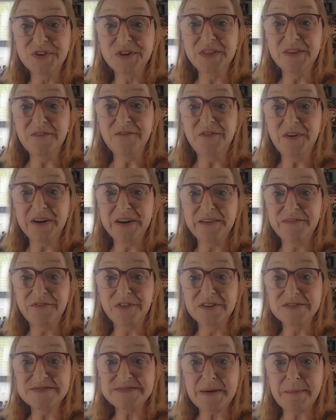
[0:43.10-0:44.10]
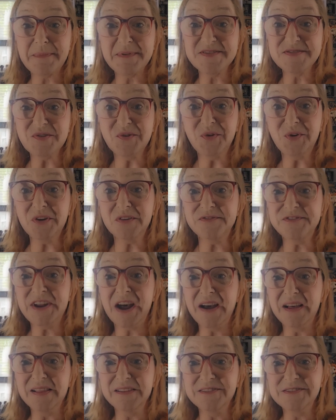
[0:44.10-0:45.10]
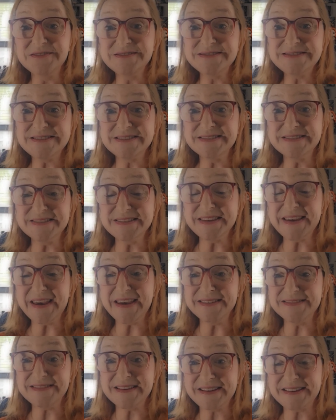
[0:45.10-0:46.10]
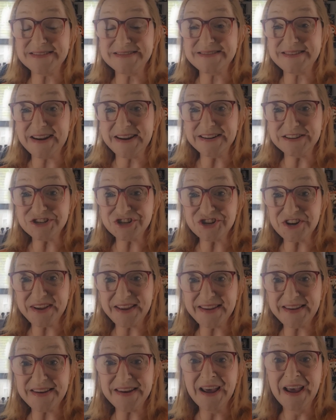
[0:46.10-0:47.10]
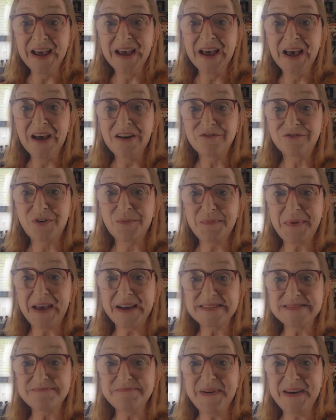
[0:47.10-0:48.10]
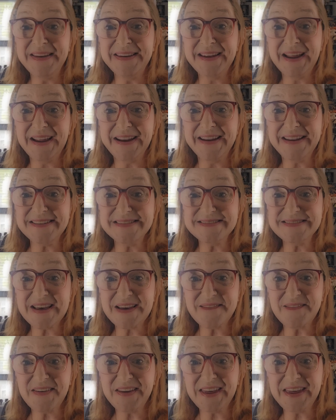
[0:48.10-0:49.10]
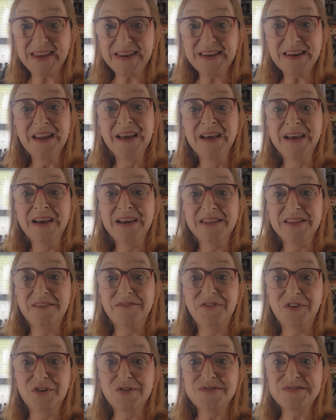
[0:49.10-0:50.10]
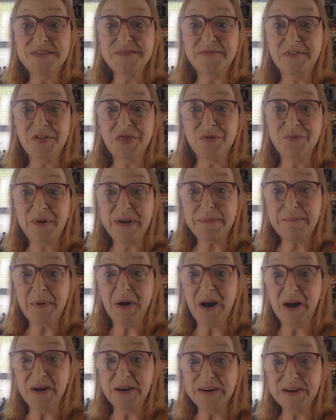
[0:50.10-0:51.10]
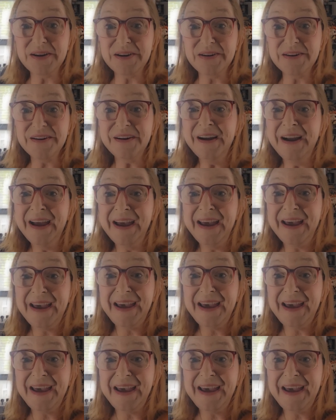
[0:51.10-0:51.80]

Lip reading: for the very first episode of Tolerance is Extinction from X-Men 97, the first of a three-parter.